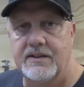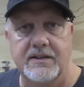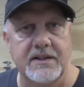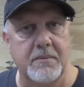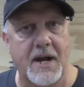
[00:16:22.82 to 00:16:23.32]

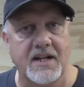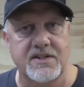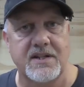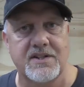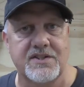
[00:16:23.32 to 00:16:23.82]
the
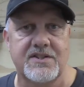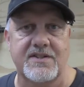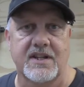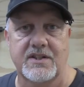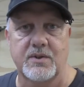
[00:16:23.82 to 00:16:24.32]
epoxy doesn't
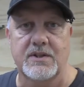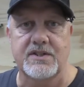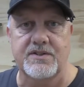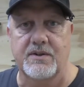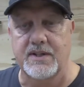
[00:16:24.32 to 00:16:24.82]
stick to it,
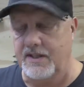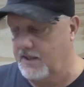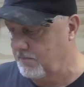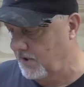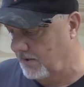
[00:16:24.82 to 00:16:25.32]
so I think
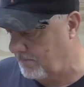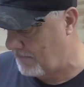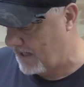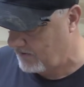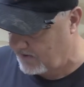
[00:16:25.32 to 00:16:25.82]
I'm gonna
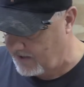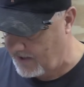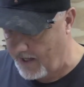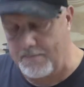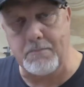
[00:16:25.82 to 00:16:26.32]
mount it to
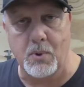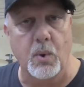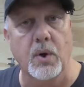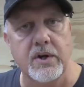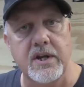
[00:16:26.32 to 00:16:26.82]
that
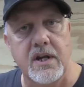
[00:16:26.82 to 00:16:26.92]
board